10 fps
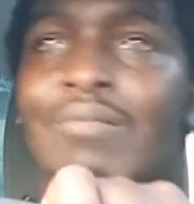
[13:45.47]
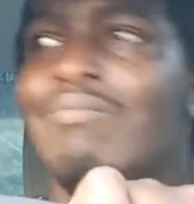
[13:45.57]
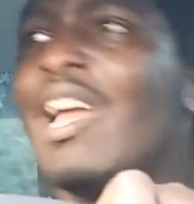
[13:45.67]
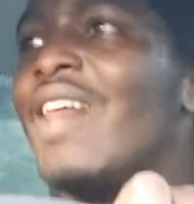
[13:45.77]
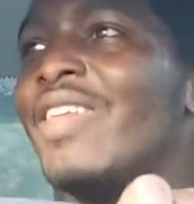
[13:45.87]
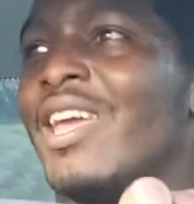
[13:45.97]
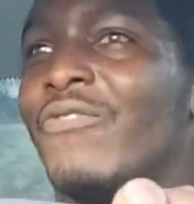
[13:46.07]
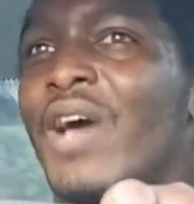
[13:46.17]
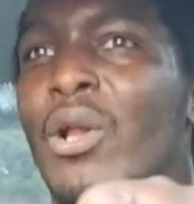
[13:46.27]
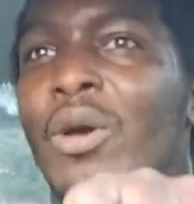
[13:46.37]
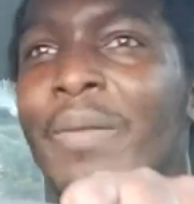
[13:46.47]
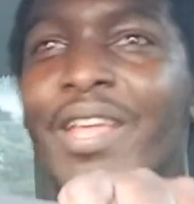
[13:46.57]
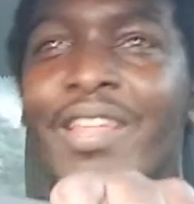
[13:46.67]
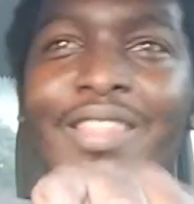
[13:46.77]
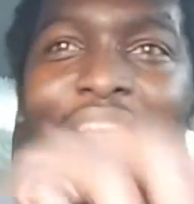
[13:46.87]
Nah, they ain't following
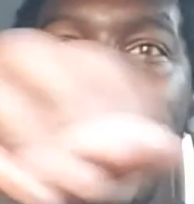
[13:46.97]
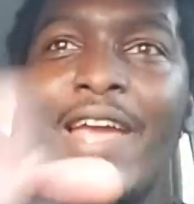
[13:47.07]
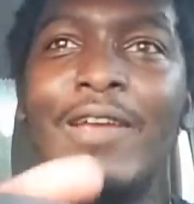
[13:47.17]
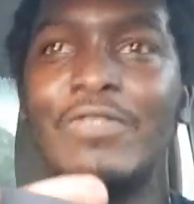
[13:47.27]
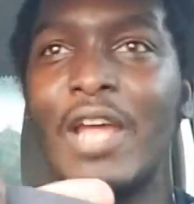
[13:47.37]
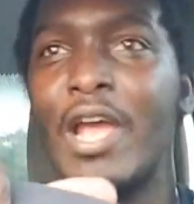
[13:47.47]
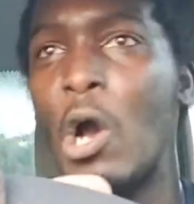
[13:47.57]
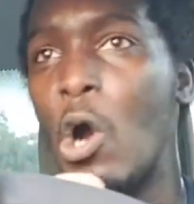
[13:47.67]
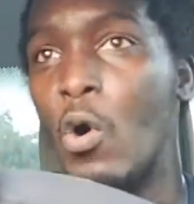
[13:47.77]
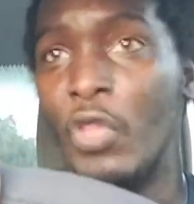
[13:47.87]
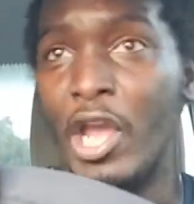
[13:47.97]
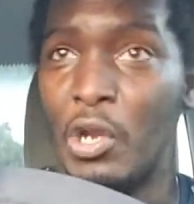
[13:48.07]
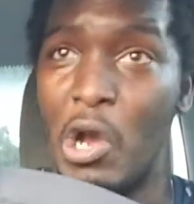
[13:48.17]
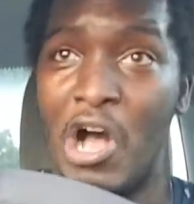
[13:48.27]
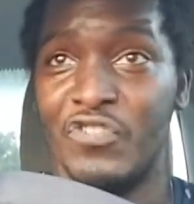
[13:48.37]
me. The guy, he was like, "Oh, thank
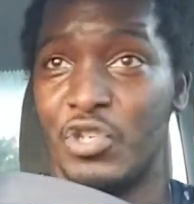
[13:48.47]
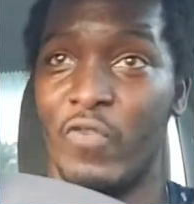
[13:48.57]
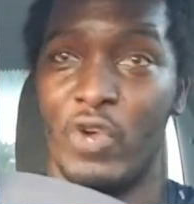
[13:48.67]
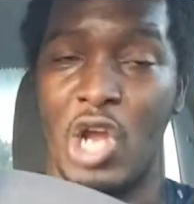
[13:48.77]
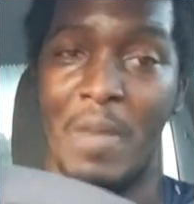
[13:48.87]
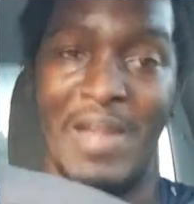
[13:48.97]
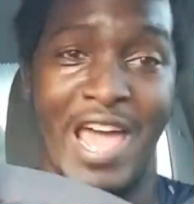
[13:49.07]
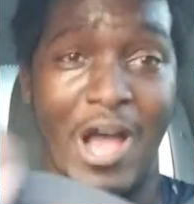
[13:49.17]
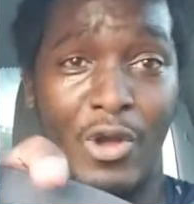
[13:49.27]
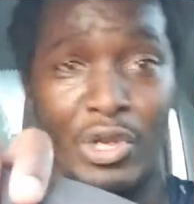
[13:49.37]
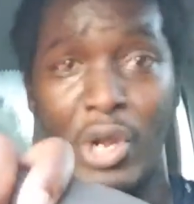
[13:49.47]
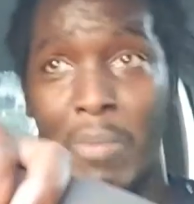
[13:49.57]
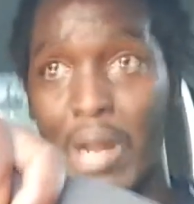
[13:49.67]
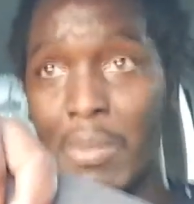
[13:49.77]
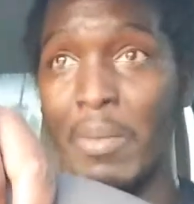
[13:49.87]
you, officer, for coming out, blah,
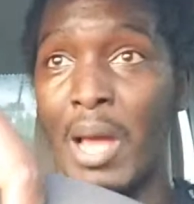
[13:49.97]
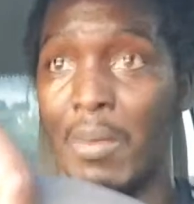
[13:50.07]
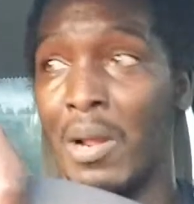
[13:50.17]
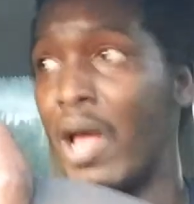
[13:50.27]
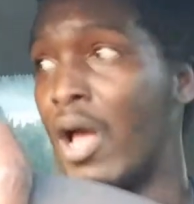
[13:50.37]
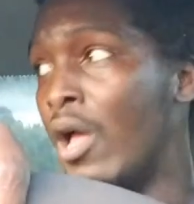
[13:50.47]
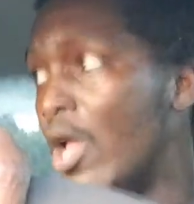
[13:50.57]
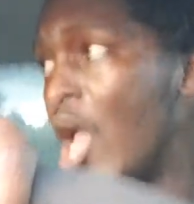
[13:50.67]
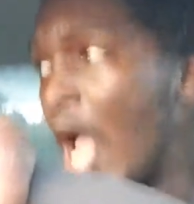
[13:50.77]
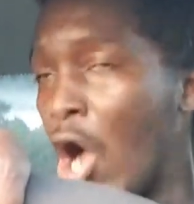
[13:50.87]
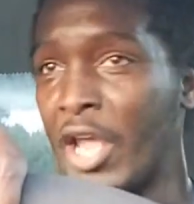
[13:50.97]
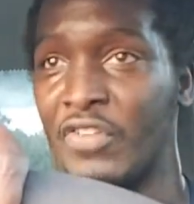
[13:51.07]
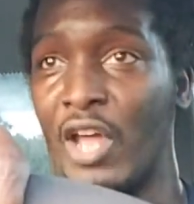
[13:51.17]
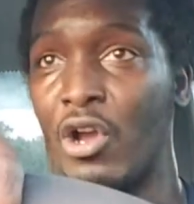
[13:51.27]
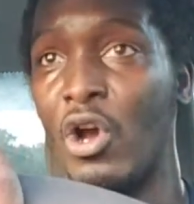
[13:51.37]
blah, blah, blah, blah. I
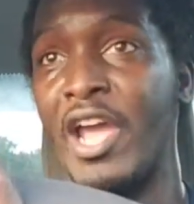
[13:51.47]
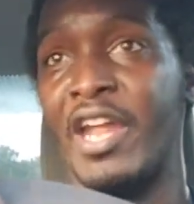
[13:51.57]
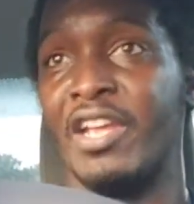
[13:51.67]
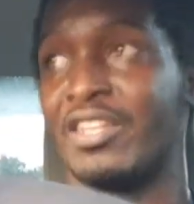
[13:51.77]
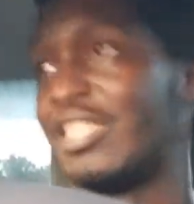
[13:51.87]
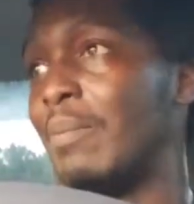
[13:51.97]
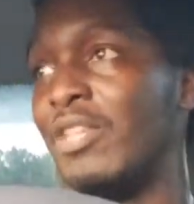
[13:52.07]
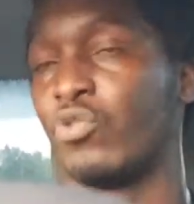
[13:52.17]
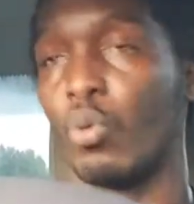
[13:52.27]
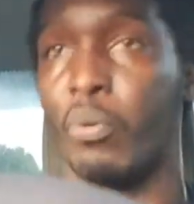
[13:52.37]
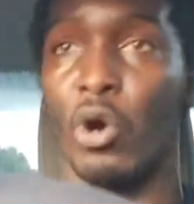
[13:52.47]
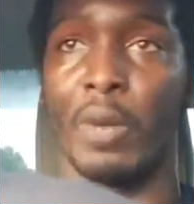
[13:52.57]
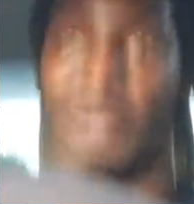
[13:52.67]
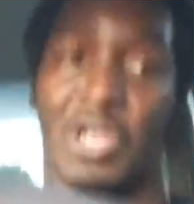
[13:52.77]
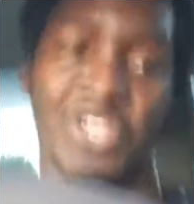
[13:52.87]
guess I'll go ahead and accept this
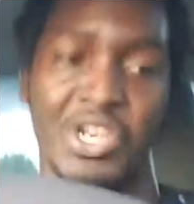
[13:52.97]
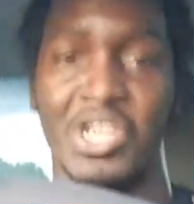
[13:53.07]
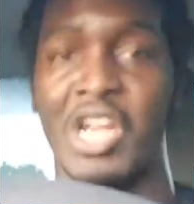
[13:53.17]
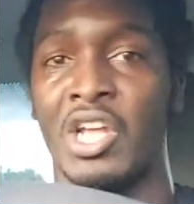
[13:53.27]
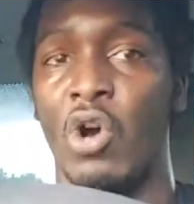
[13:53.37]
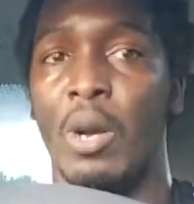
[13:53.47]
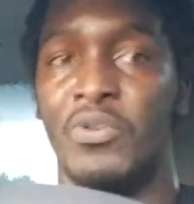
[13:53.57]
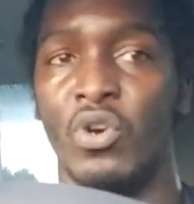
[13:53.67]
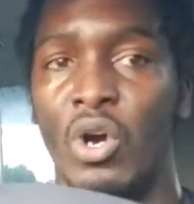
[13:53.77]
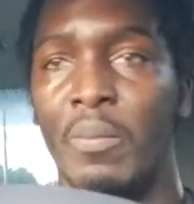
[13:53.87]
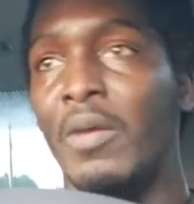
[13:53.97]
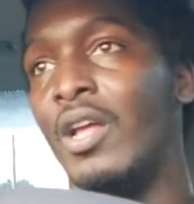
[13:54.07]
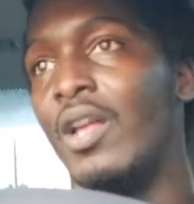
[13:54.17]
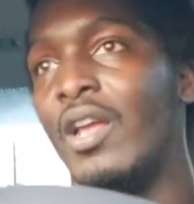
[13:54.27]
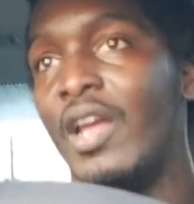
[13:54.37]
report because I did go up to him."
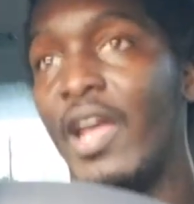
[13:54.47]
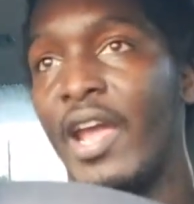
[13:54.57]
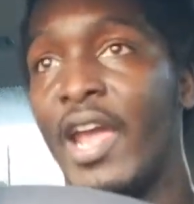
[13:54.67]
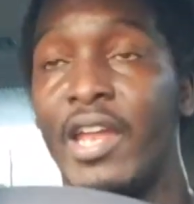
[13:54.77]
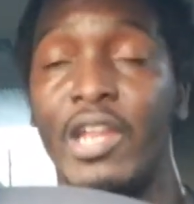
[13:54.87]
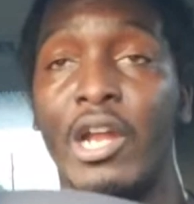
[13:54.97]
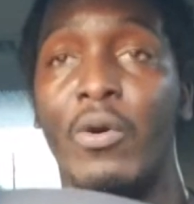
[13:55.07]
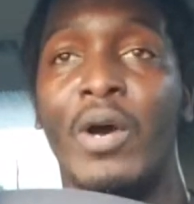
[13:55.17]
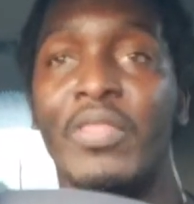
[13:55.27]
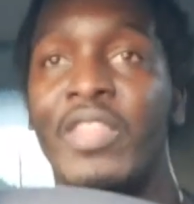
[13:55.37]
And you know what?